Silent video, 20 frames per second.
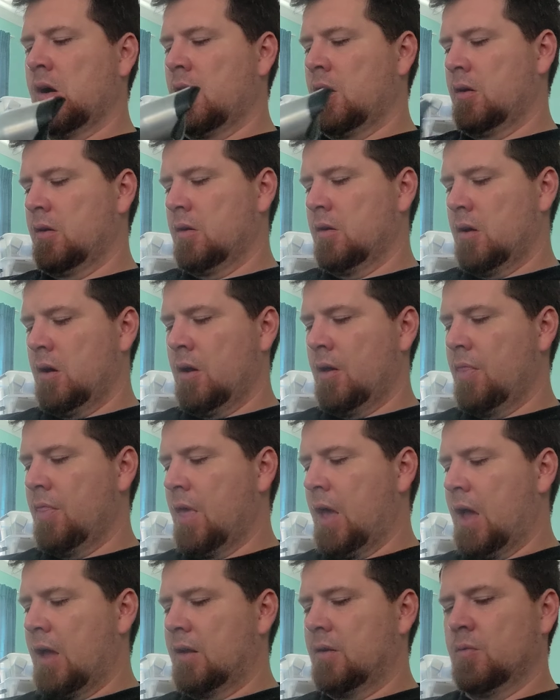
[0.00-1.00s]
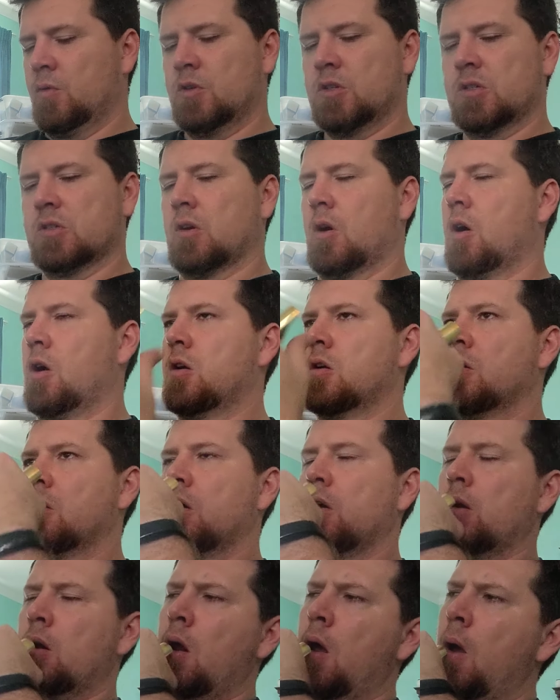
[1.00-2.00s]
on that, which is harder
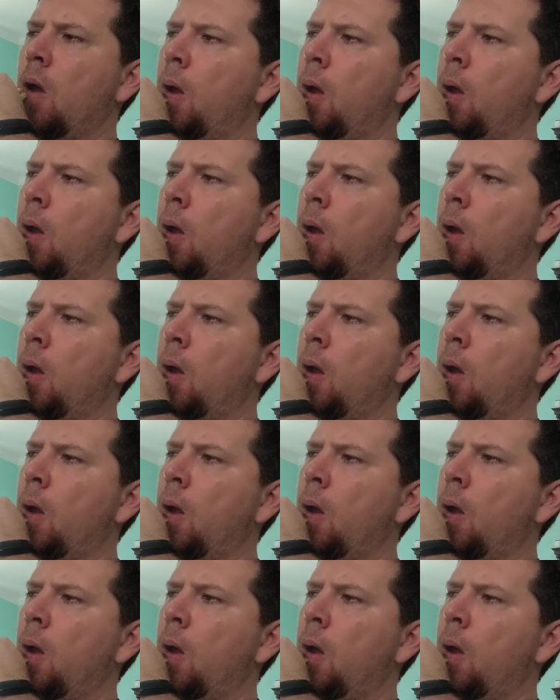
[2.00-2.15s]
on.